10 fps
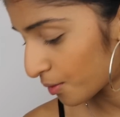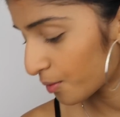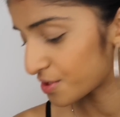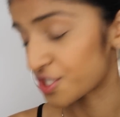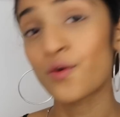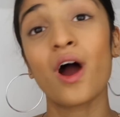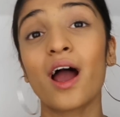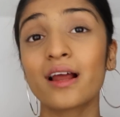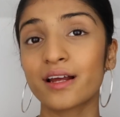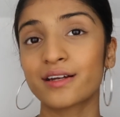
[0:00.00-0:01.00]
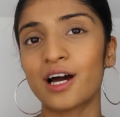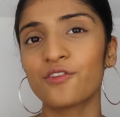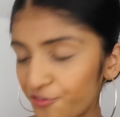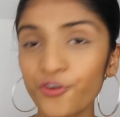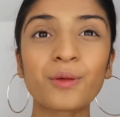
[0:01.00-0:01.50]
You know what, we'll do highlight
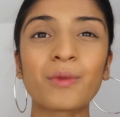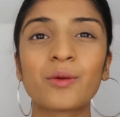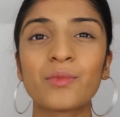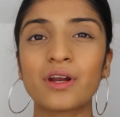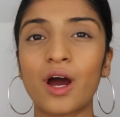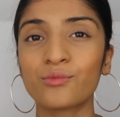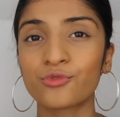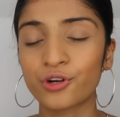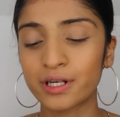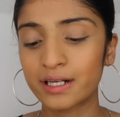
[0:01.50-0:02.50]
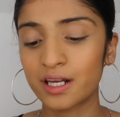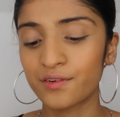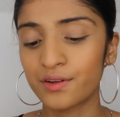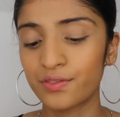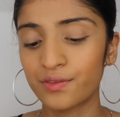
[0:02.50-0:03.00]
now. For the moment, I'm really
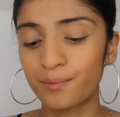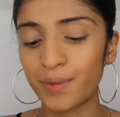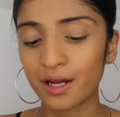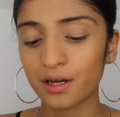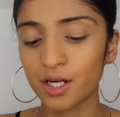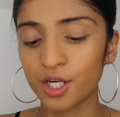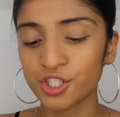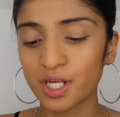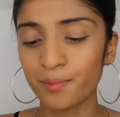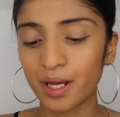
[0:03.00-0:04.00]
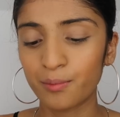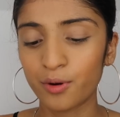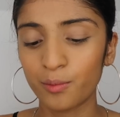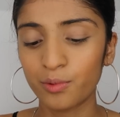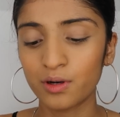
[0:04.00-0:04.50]
loving the Becca Champagne
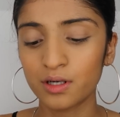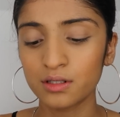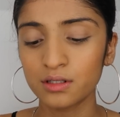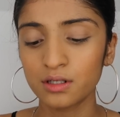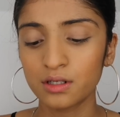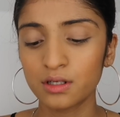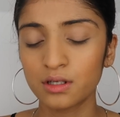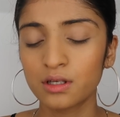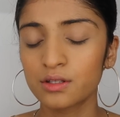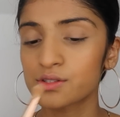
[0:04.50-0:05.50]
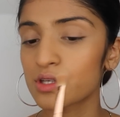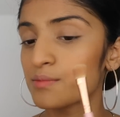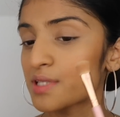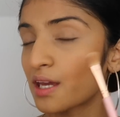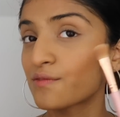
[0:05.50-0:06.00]
Pop one. So
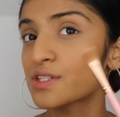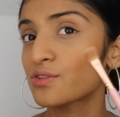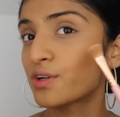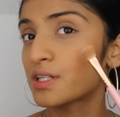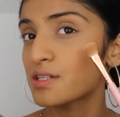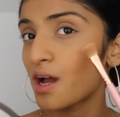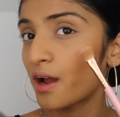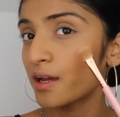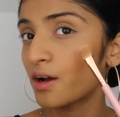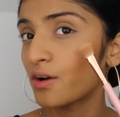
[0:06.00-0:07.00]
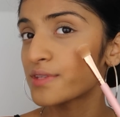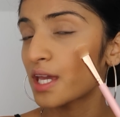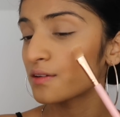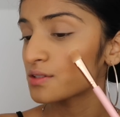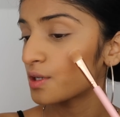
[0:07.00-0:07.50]
I'm taking this on
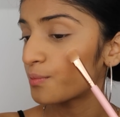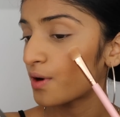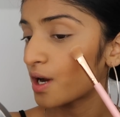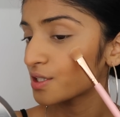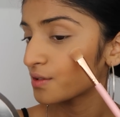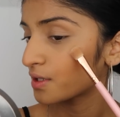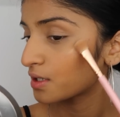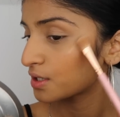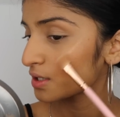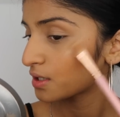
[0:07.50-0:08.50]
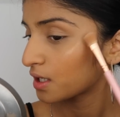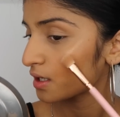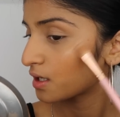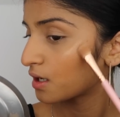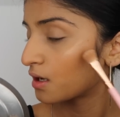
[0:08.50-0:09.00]
a brush, and then I just
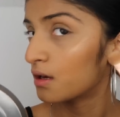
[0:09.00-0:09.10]
like,